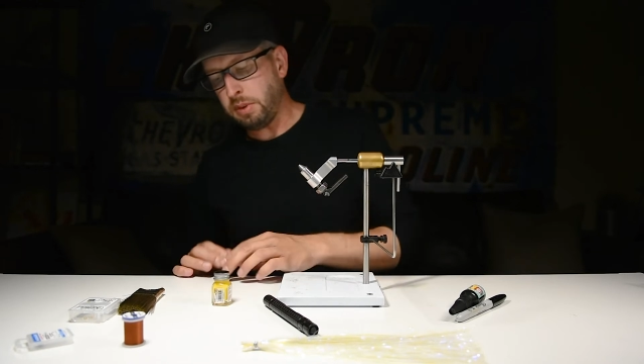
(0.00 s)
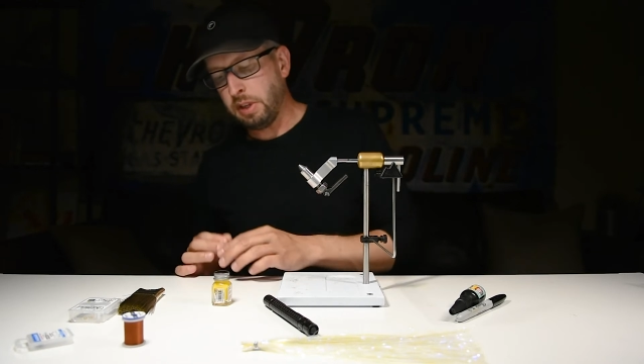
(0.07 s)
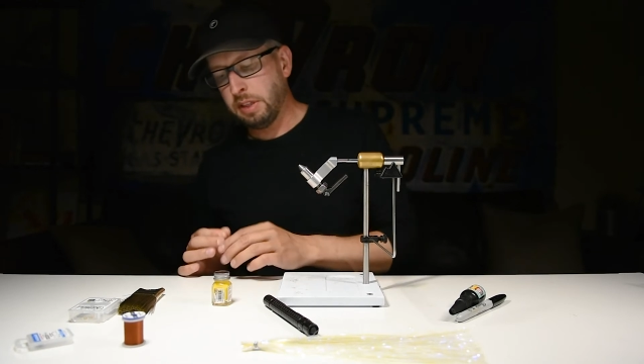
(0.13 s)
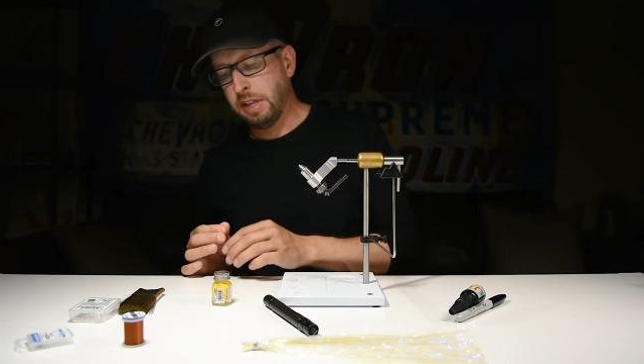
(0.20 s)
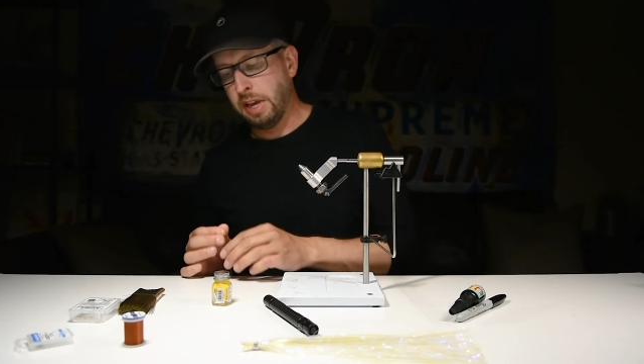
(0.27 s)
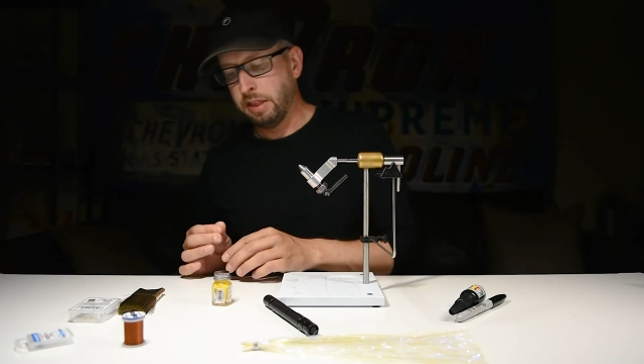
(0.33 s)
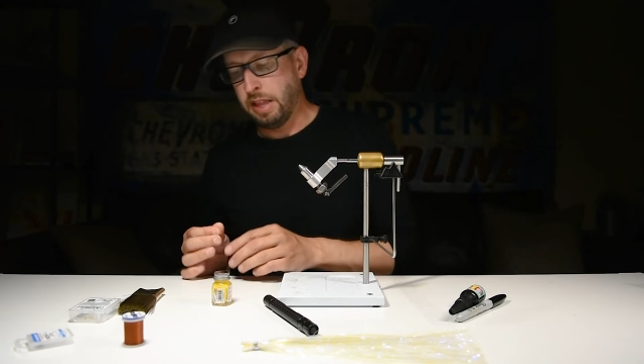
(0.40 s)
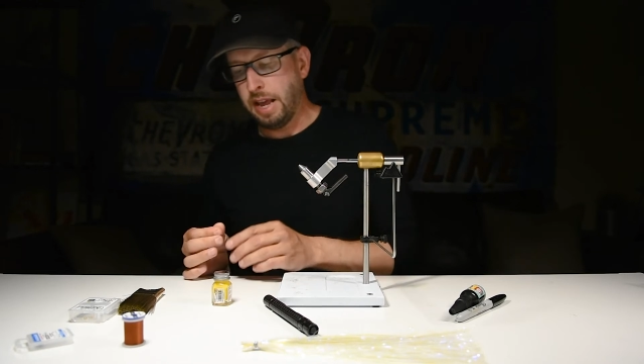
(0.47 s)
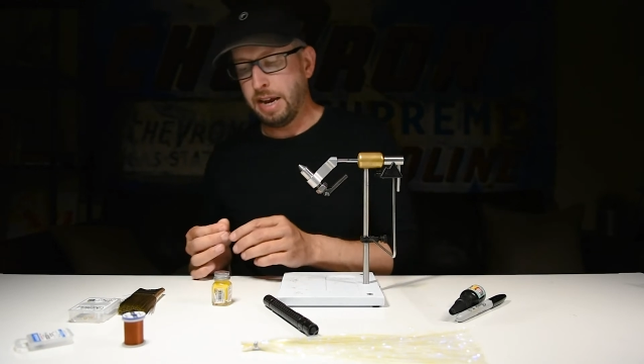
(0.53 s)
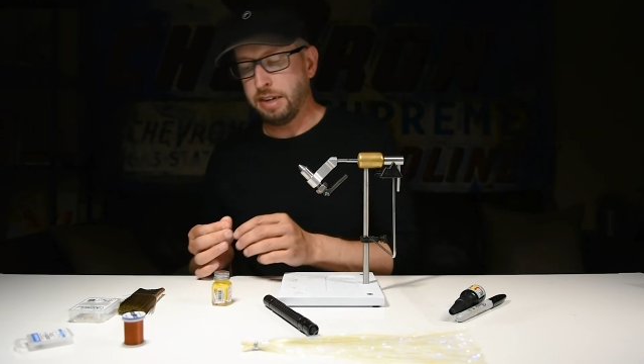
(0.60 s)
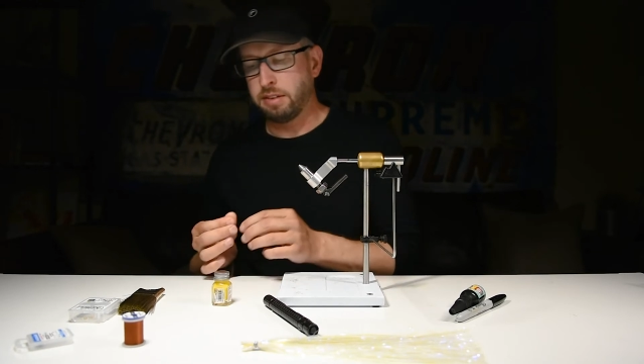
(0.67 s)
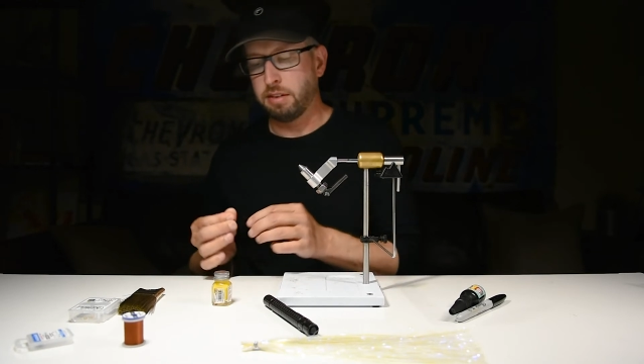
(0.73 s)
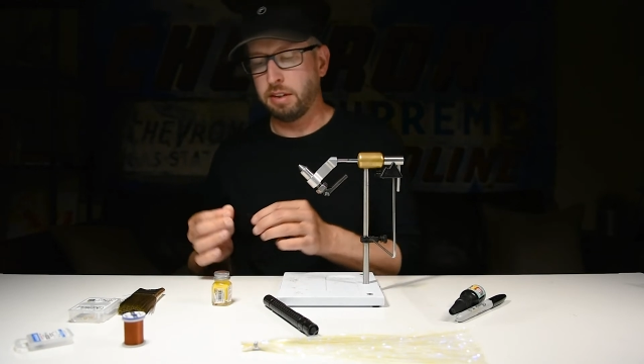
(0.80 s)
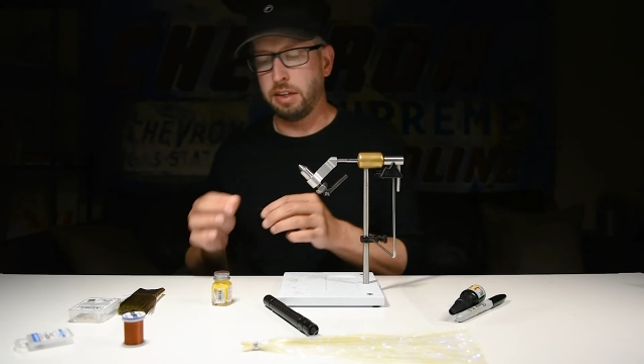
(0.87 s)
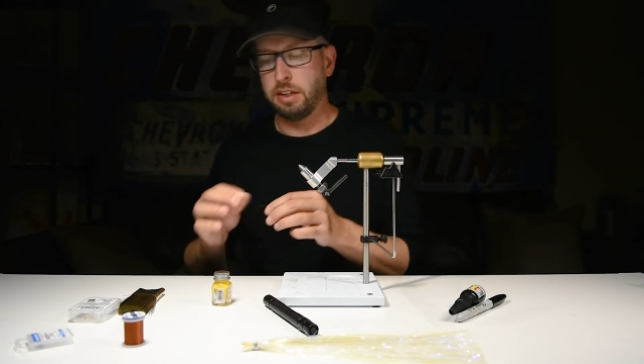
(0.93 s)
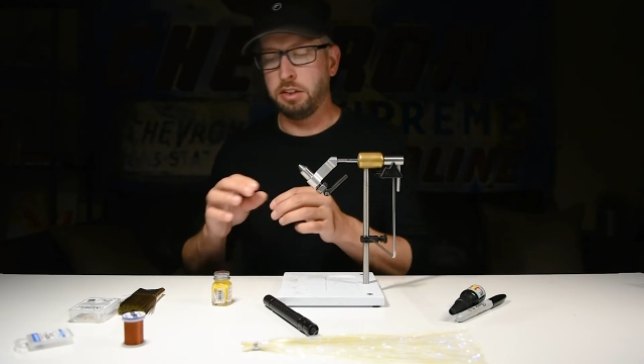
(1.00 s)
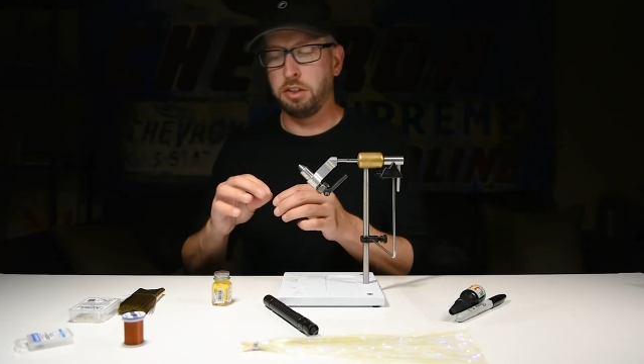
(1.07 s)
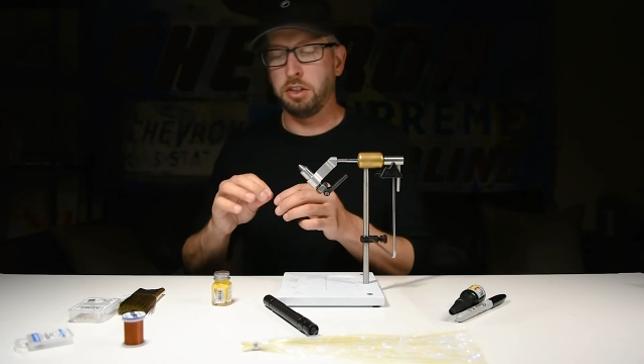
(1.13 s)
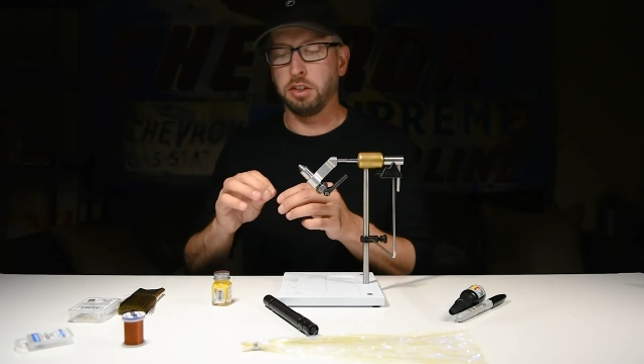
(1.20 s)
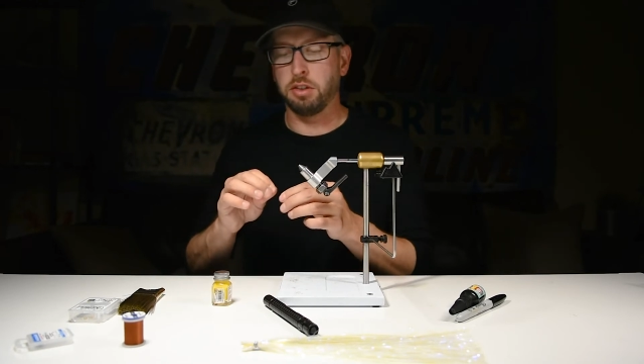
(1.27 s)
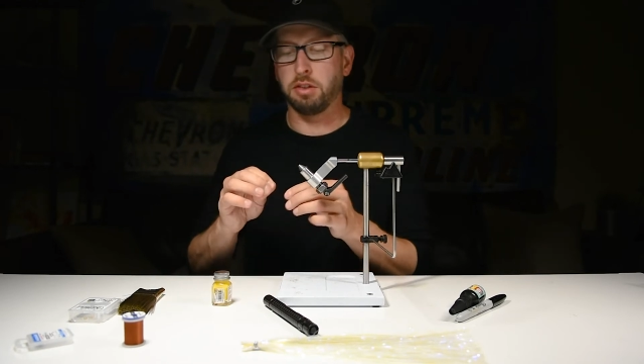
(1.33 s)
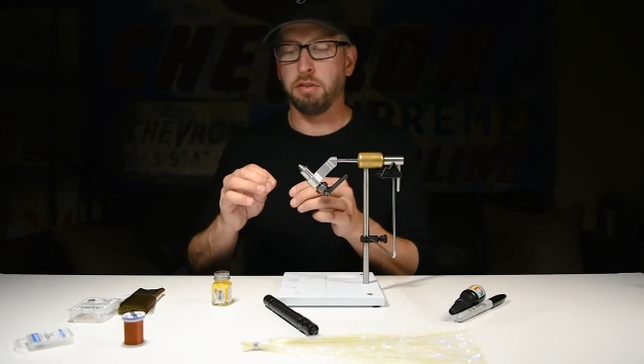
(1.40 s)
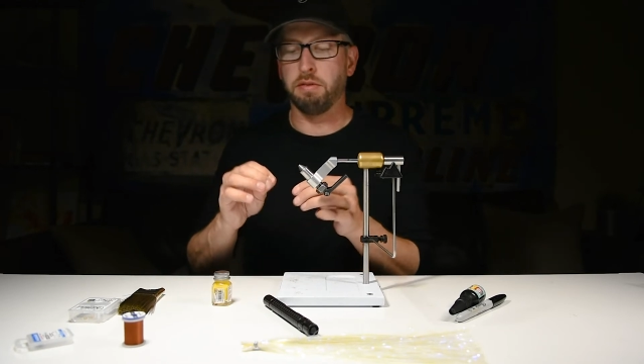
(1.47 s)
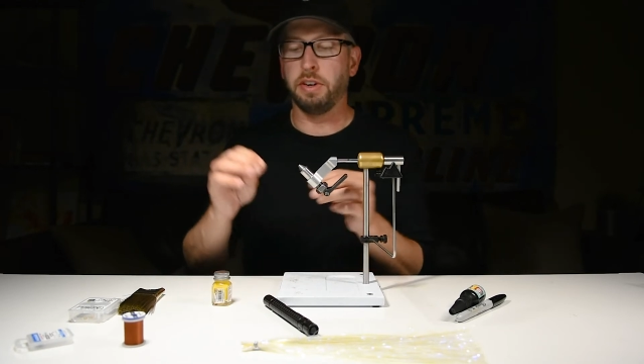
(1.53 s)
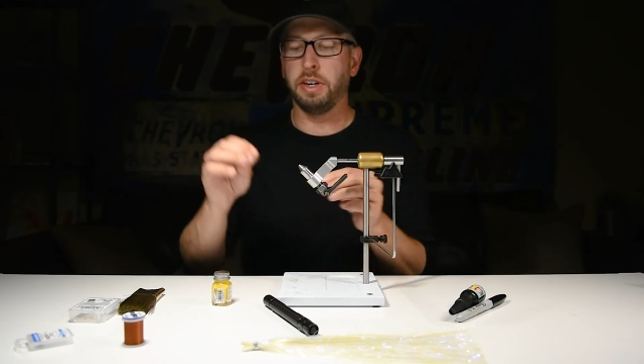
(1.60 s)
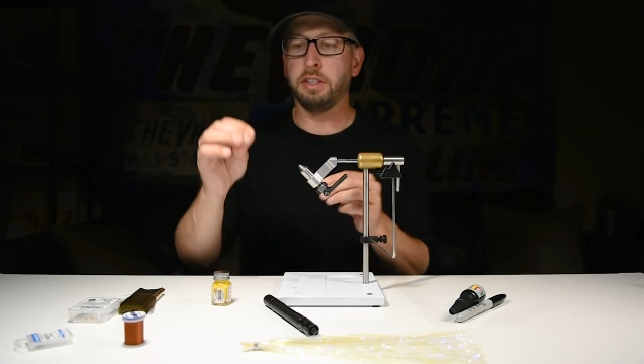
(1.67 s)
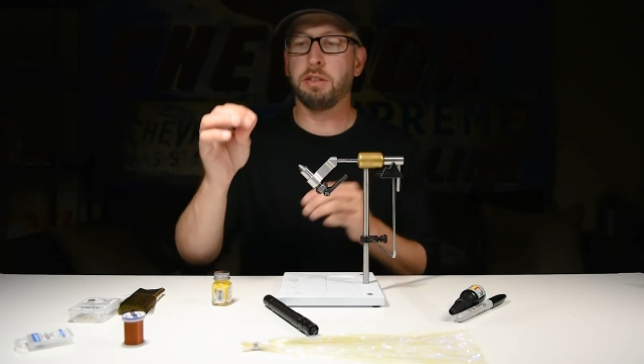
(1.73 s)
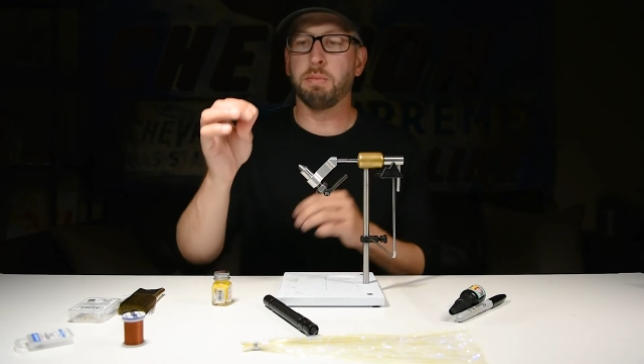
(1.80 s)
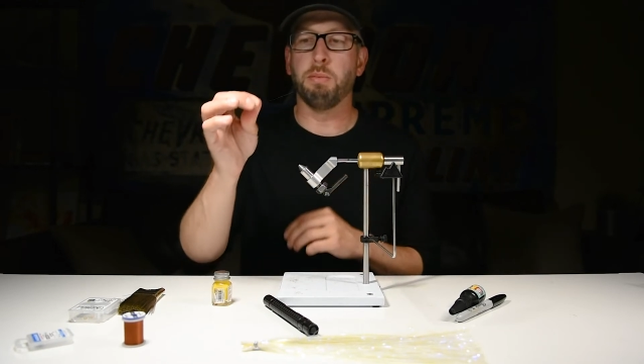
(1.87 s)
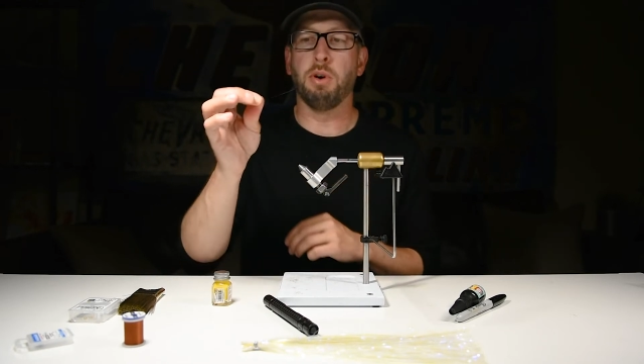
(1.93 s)
then lastly is just a very
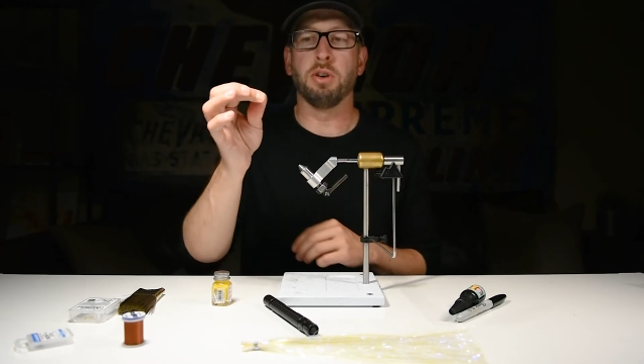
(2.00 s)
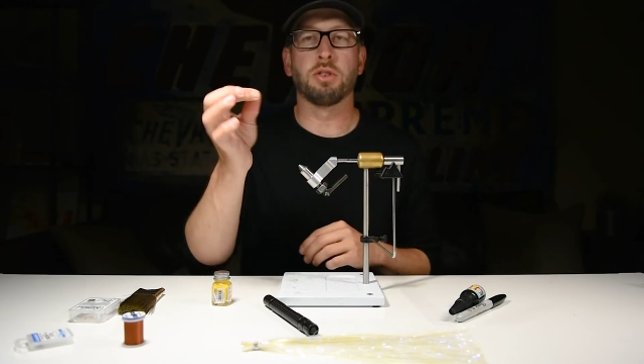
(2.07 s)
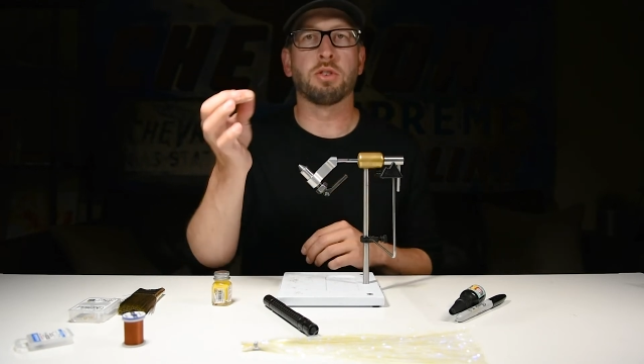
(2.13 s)
small